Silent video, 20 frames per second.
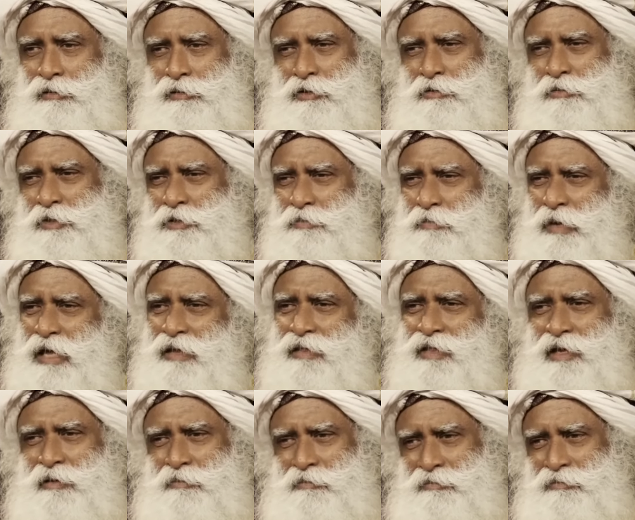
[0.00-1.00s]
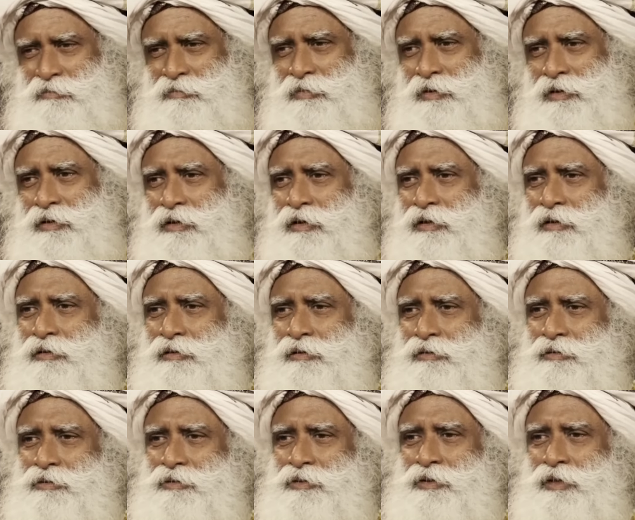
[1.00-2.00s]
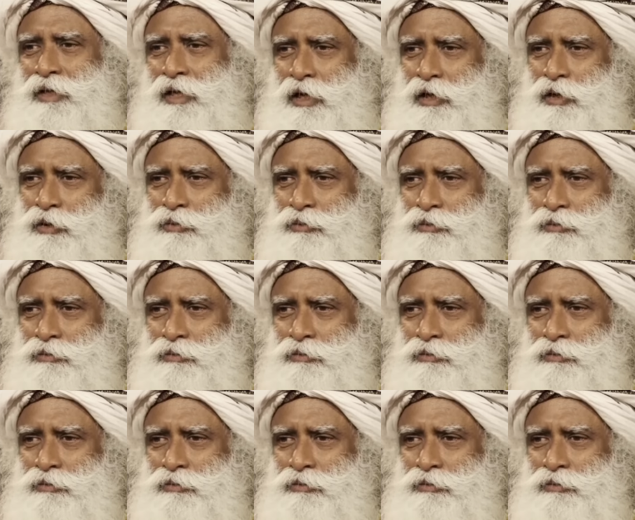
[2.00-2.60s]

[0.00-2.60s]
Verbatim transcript: you must ban them, huh? Hello?